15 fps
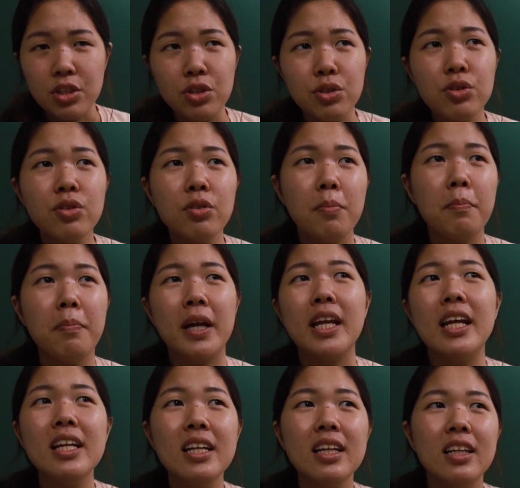So but
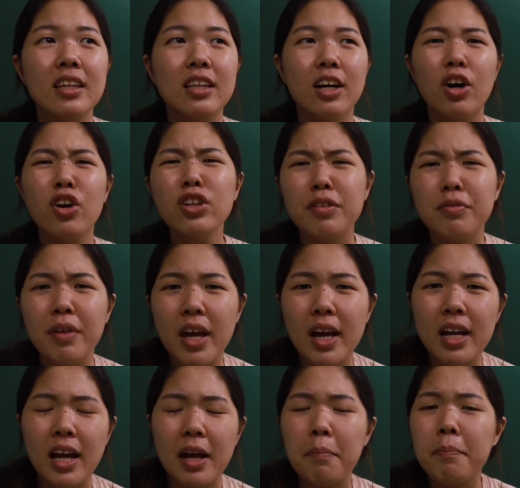then all the
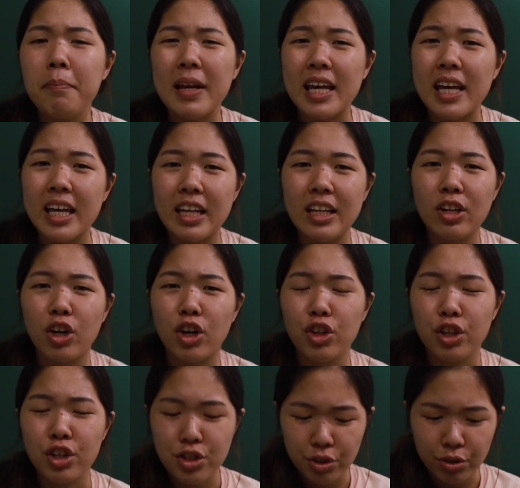very like plain or
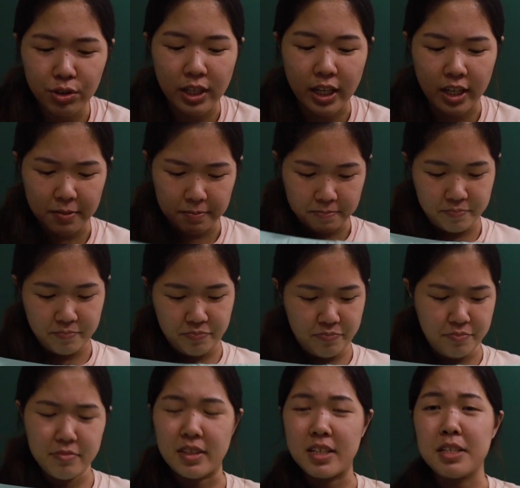not so like
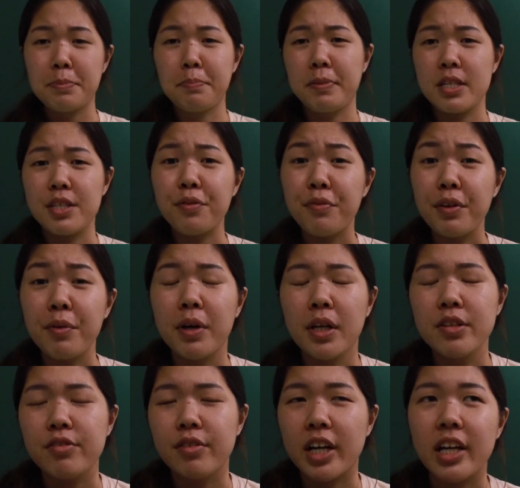specific
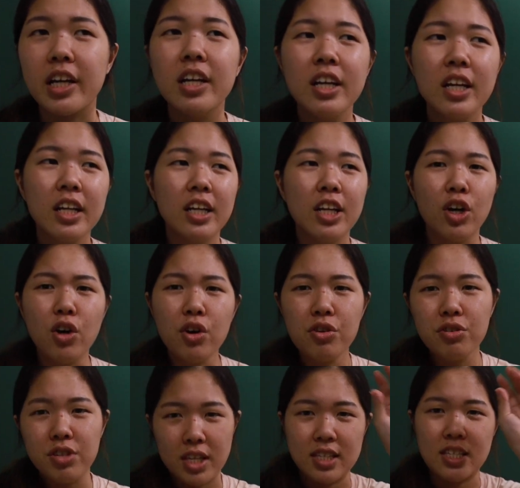ones, right? They all
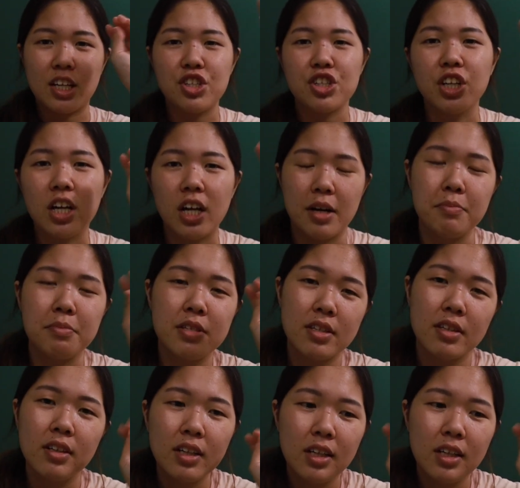use the suction cups.